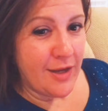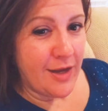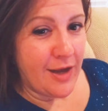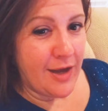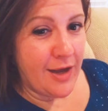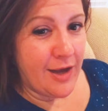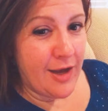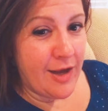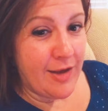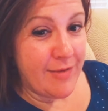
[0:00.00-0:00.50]

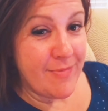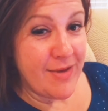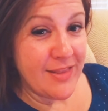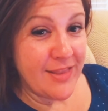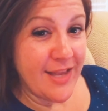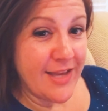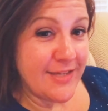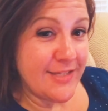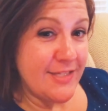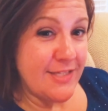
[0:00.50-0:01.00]
I'd
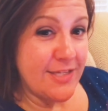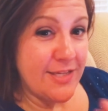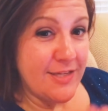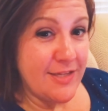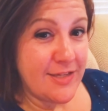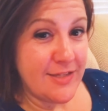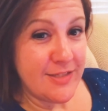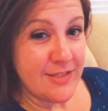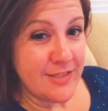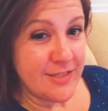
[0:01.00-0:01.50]
like
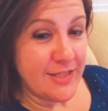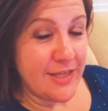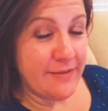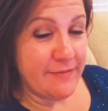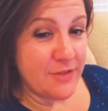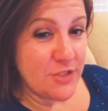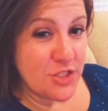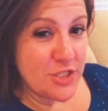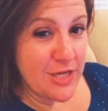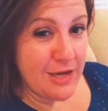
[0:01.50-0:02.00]
to give
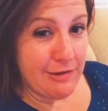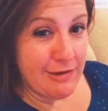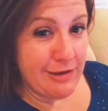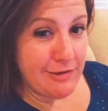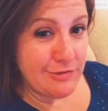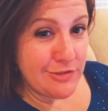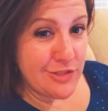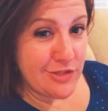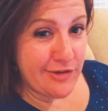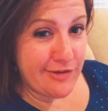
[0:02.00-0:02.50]
a shout
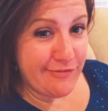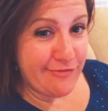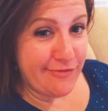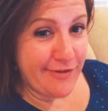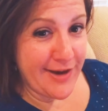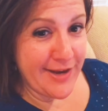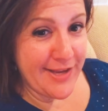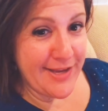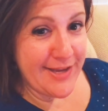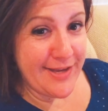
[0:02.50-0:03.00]
out to
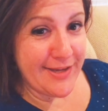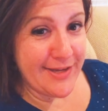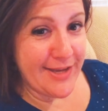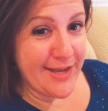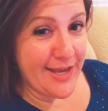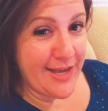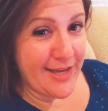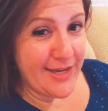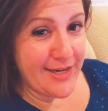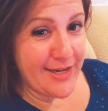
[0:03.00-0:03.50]
Frecky
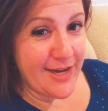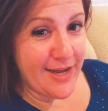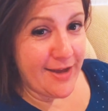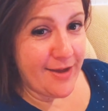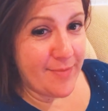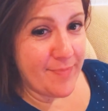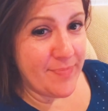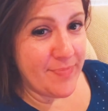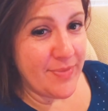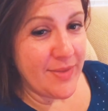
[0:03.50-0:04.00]

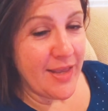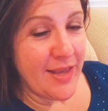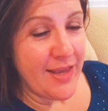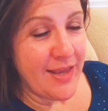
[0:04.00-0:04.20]
again.